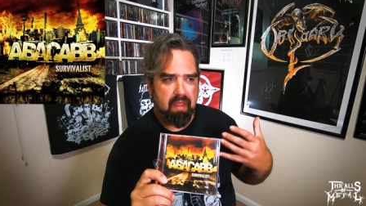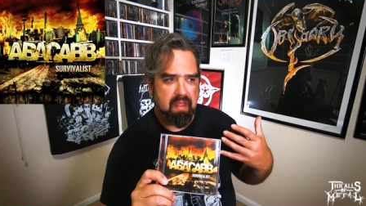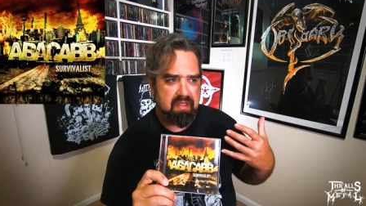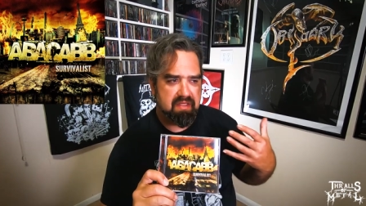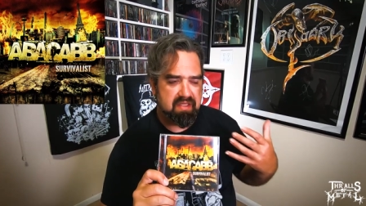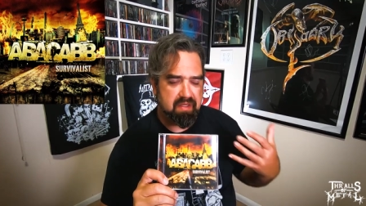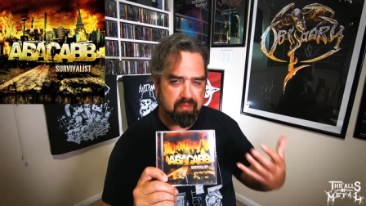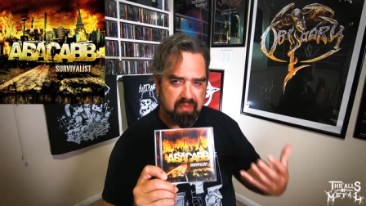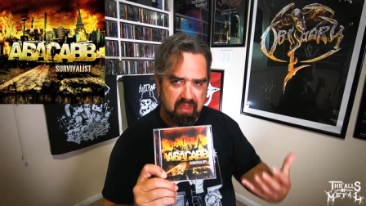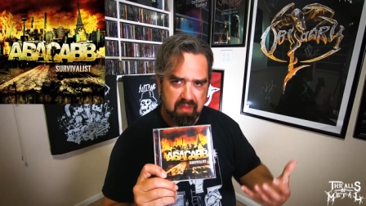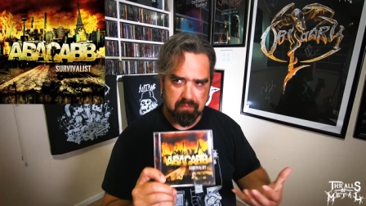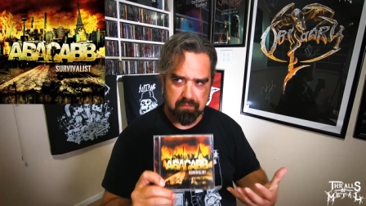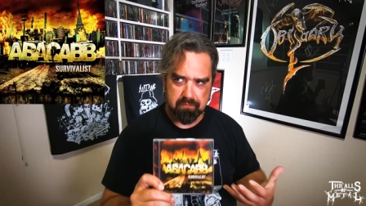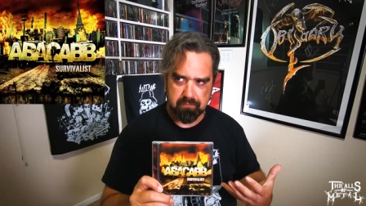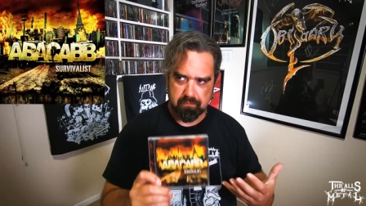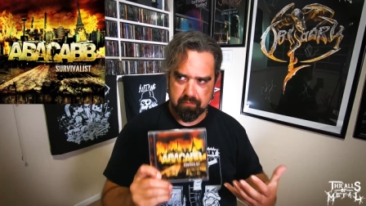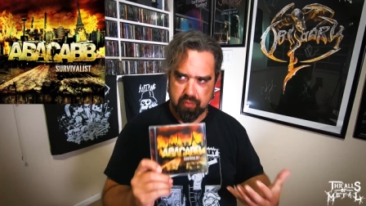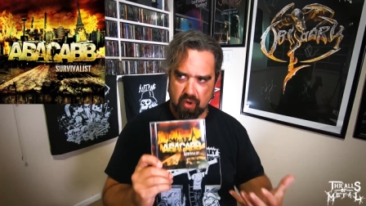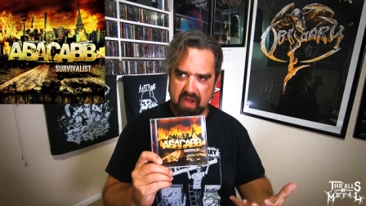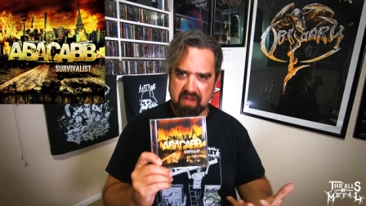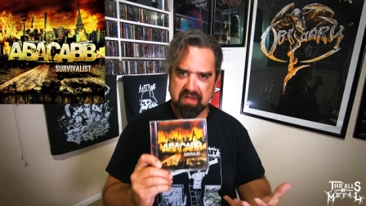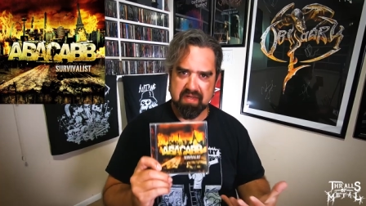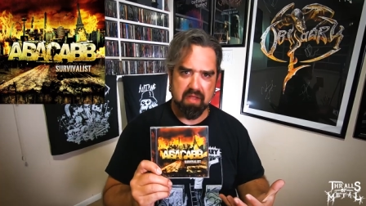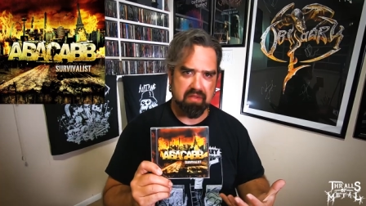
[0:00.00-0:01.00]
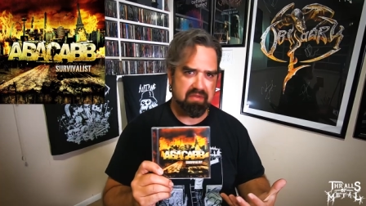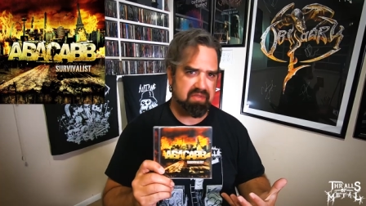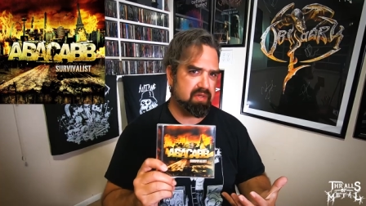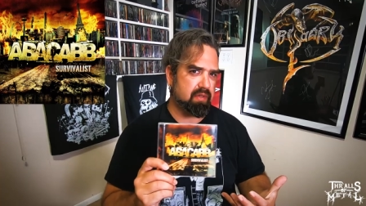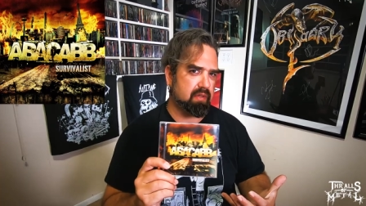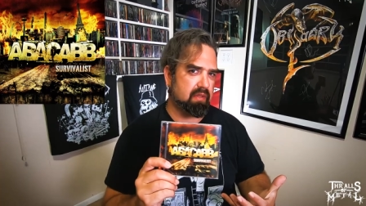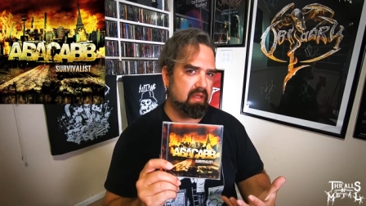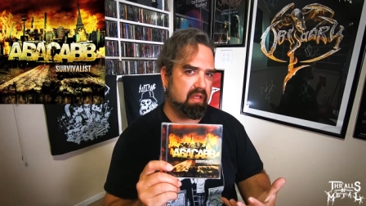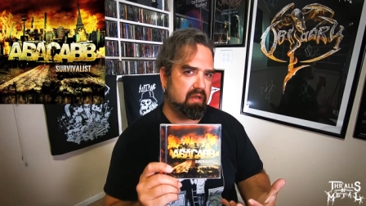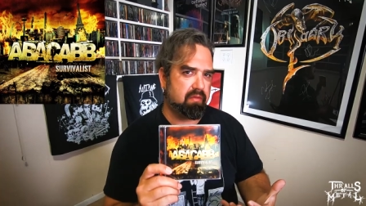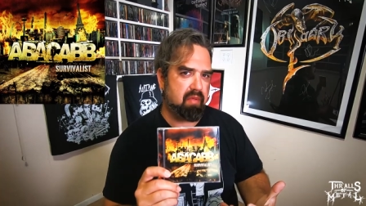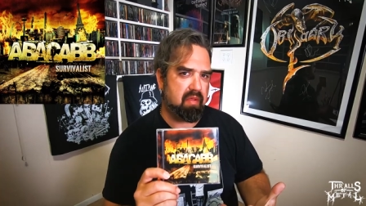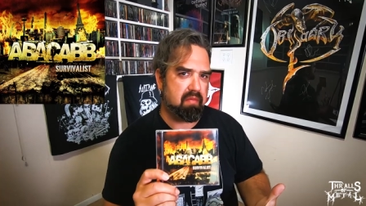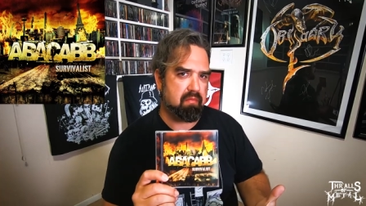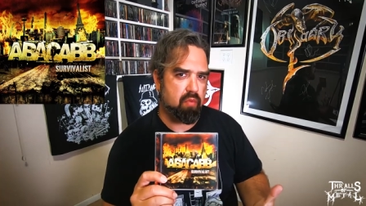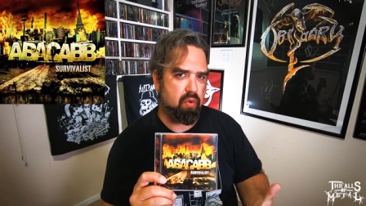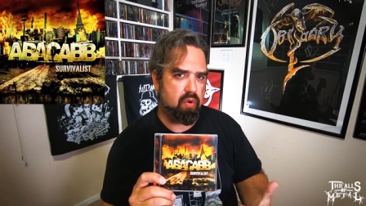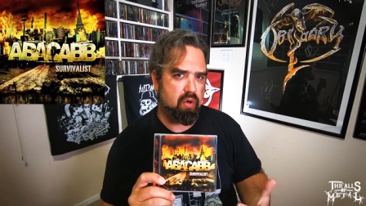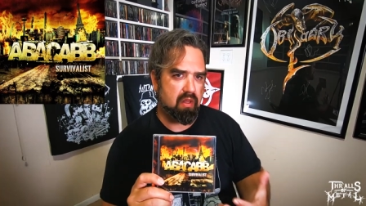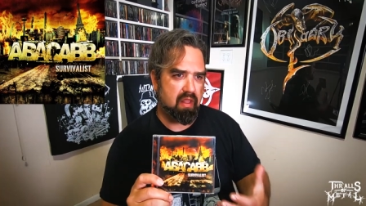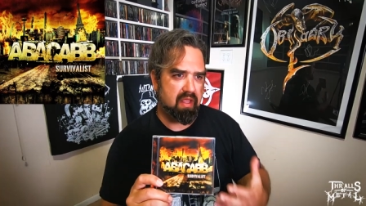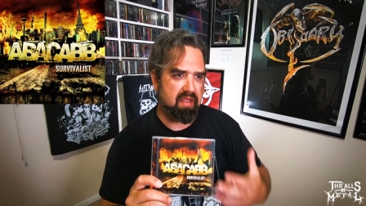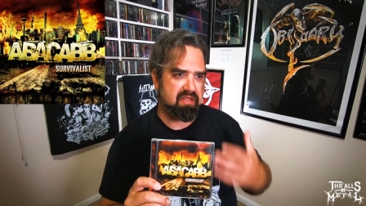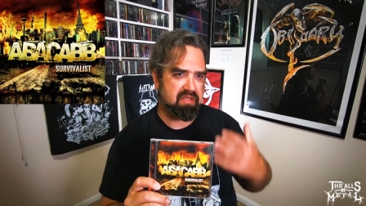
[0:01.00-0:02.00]
Some of the breakdowns are a little bit
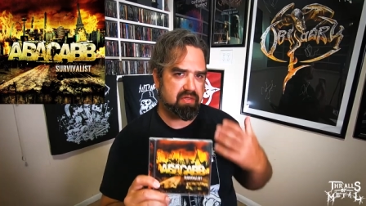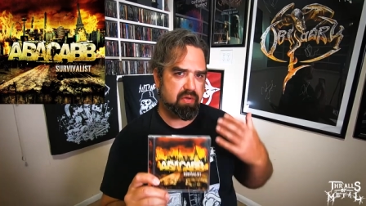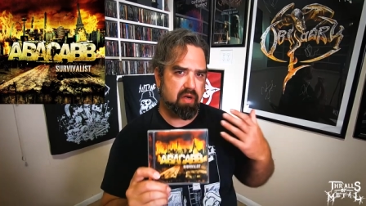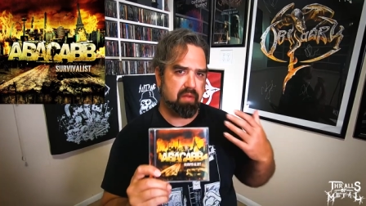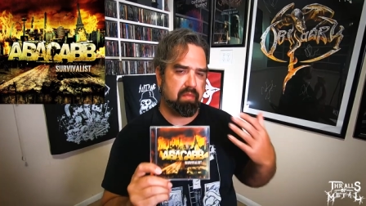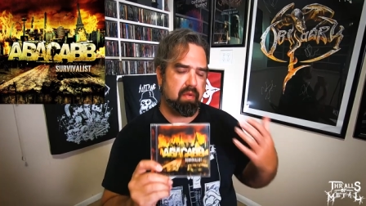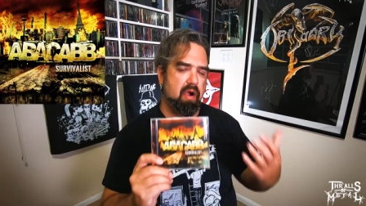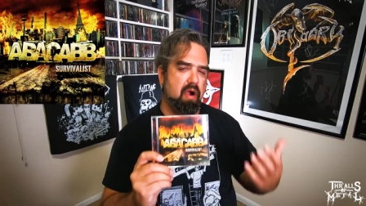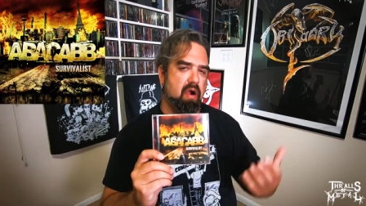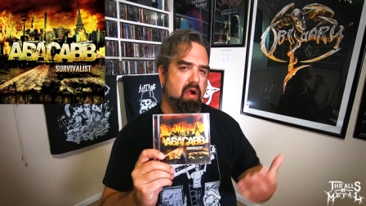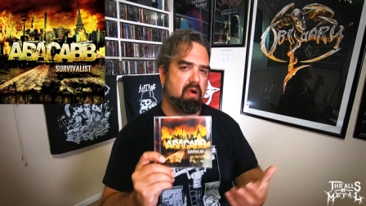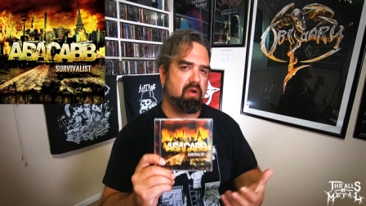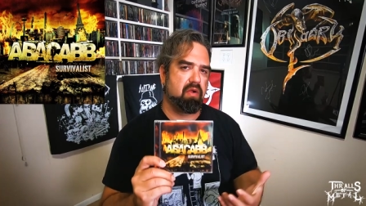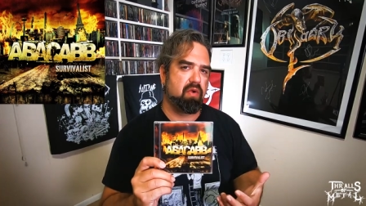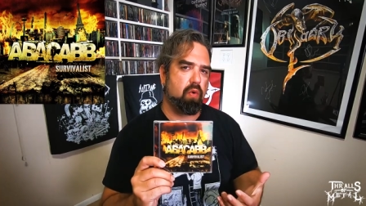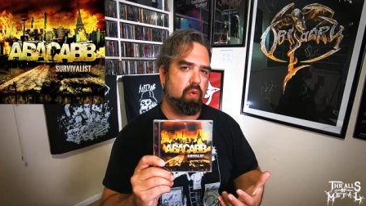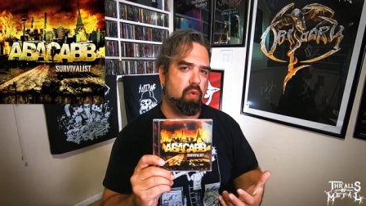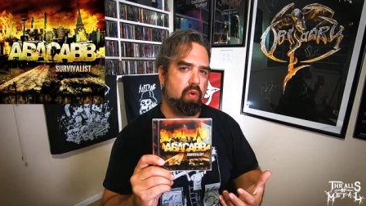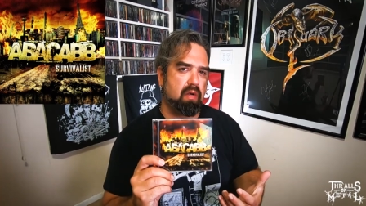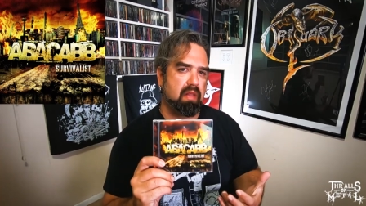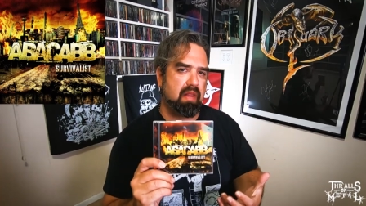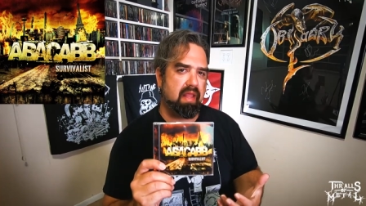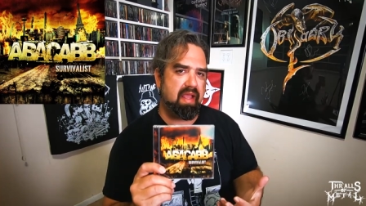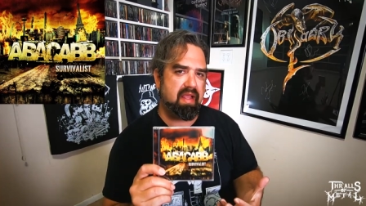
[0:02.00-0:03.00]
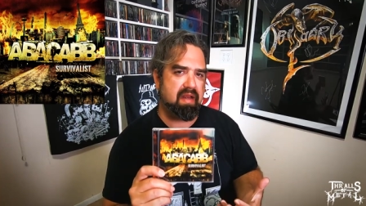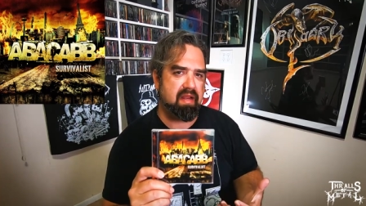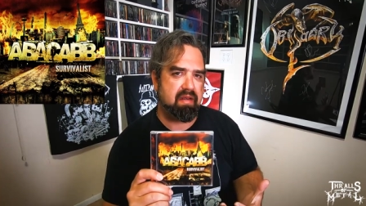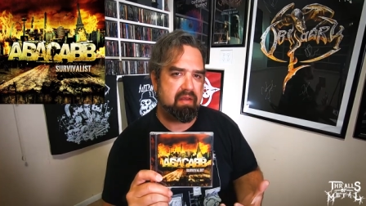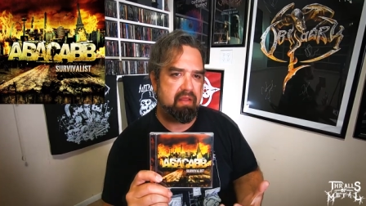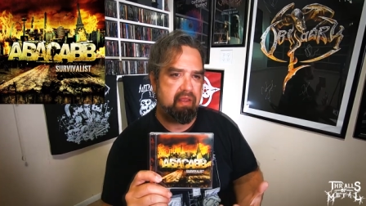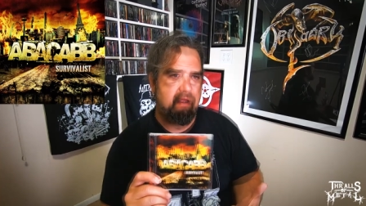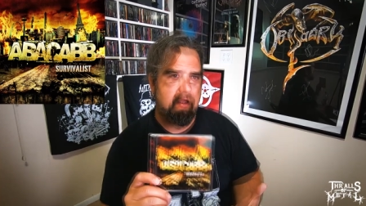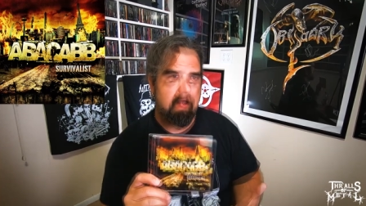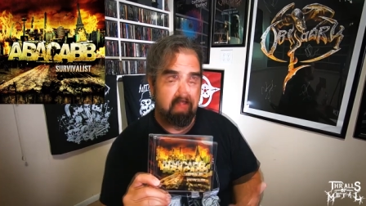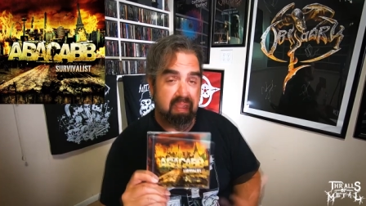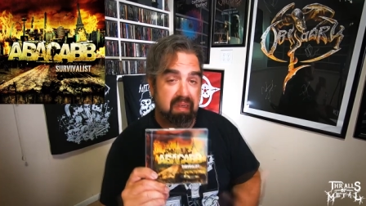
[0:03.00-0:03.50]
more like straight up hardcore laden.